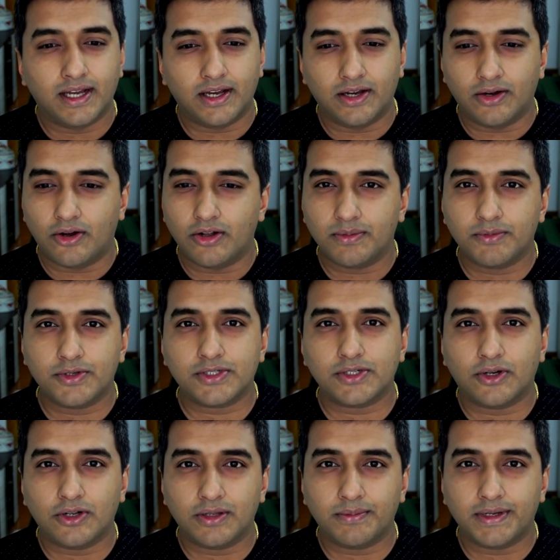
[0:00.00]
Uh, almost
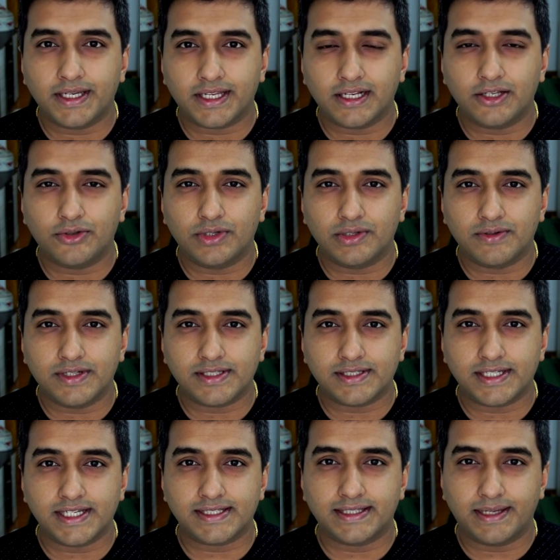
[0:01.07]
all medical
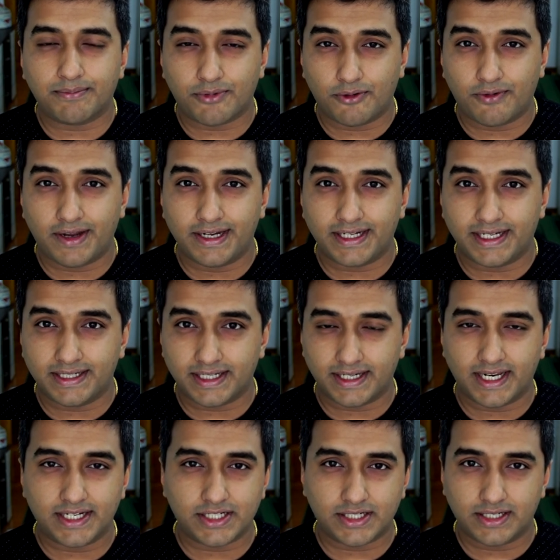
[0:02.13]
universities that provide
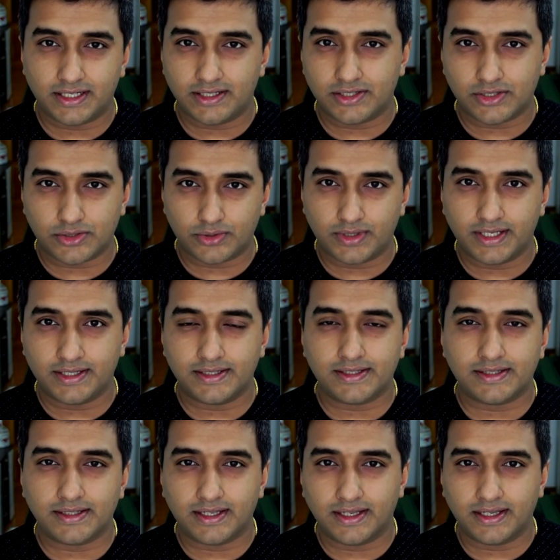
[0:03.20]
international
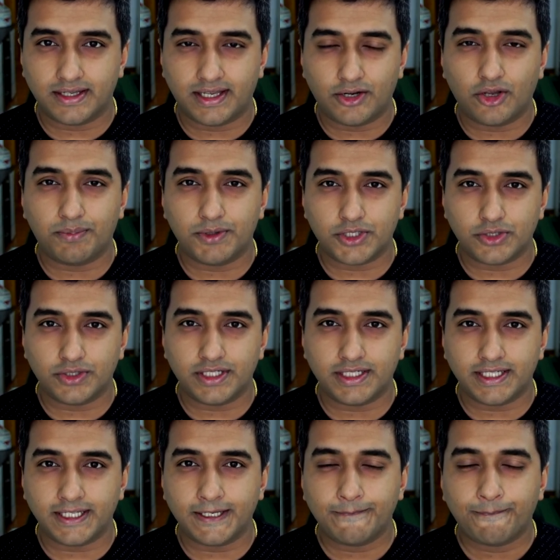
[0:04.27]
students uh, an
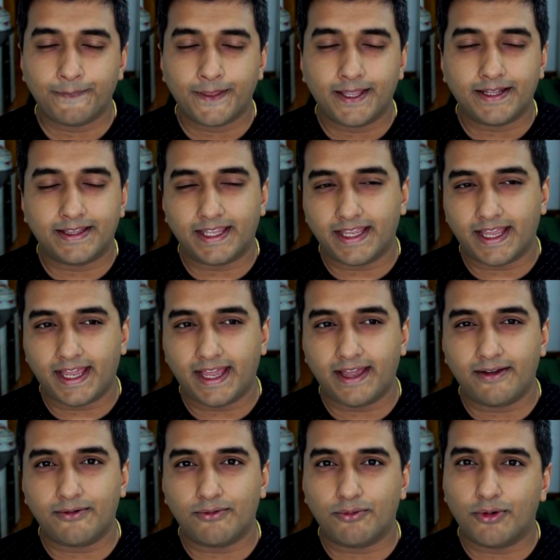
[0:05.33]
opportunity, they
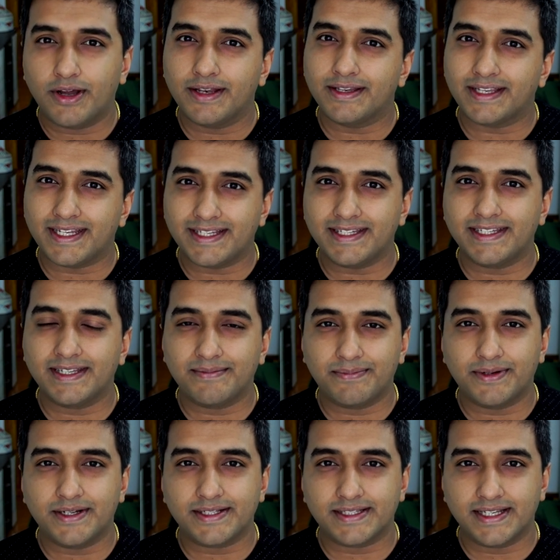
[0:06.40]
have one Indian
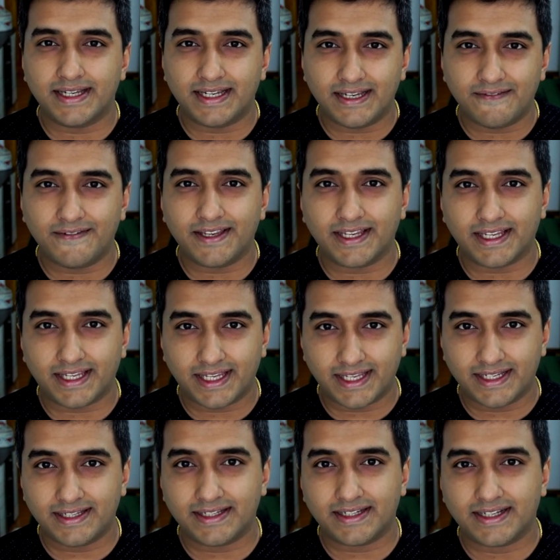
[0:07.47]
person living
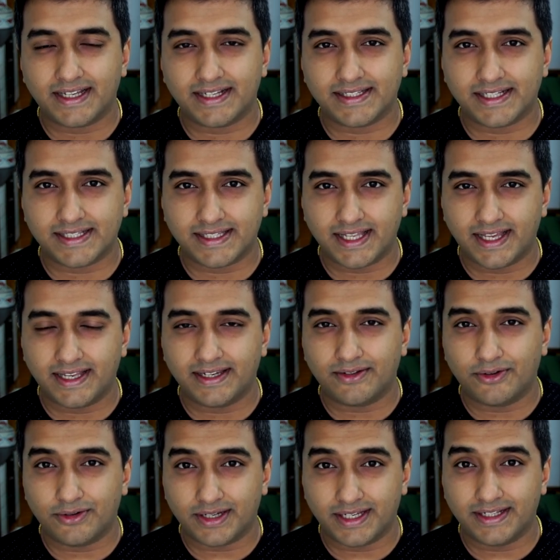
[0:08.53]
in Kazakhstan
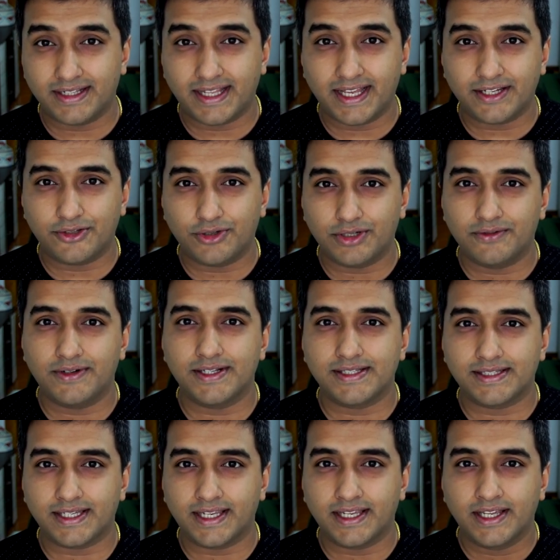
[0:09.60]
or in that
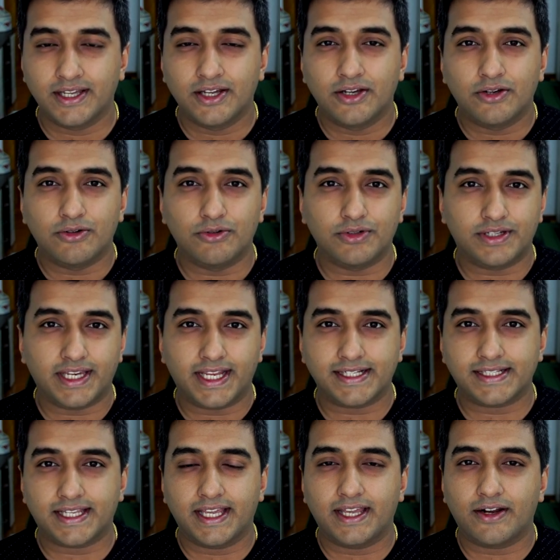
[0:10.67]
university who
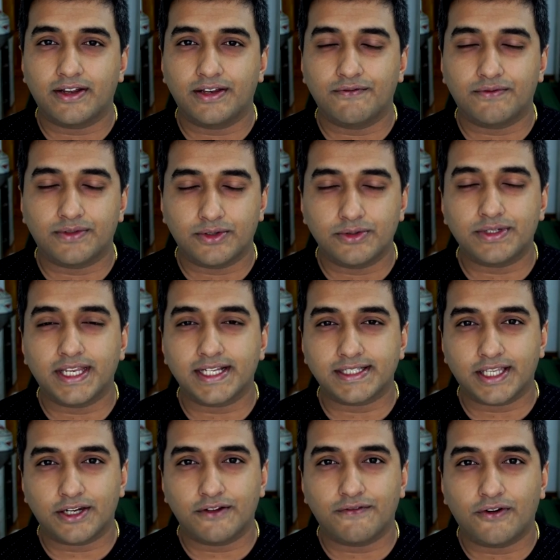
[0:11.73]
takes care who takes
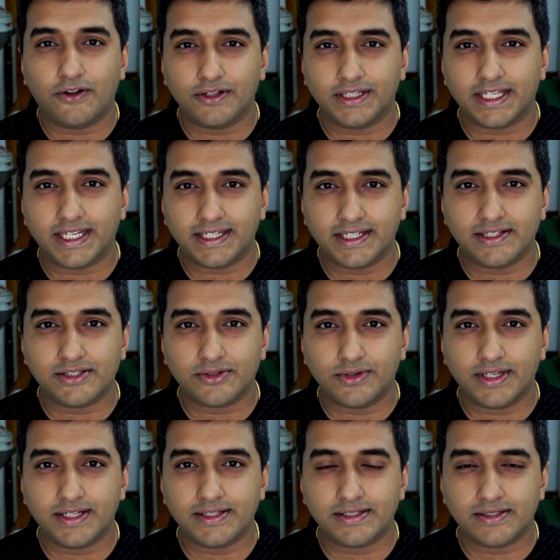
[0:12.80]
care of all the Indian
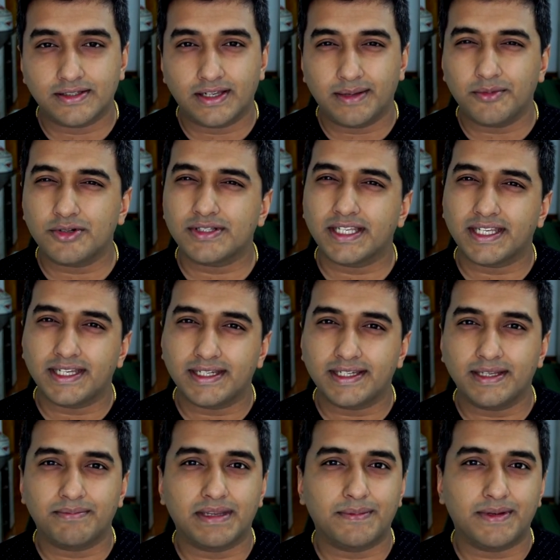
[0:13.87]
students. I'm not saying
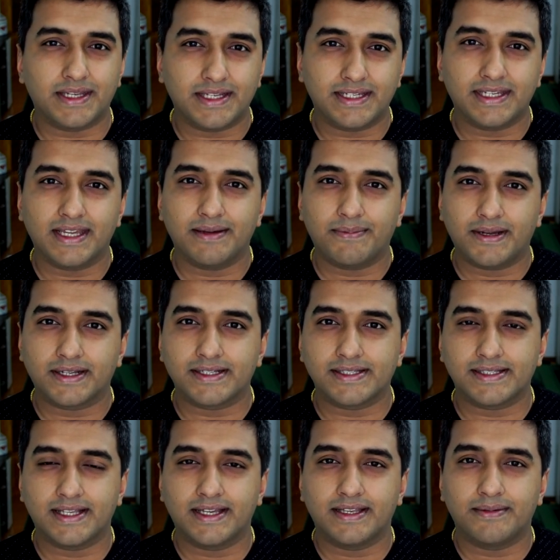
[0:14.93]
Indian, maybe India,
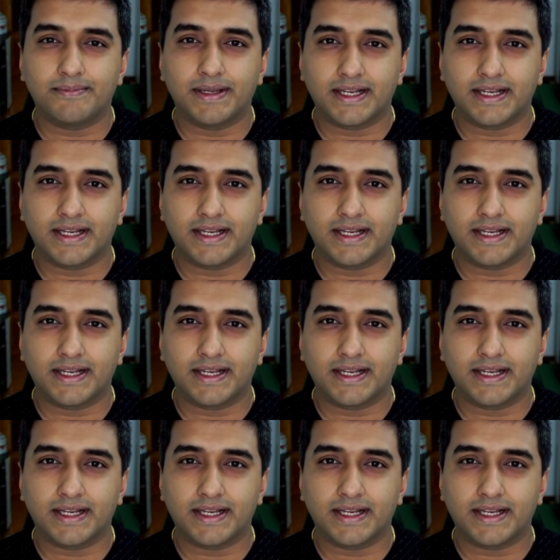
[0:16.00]
Pakistan,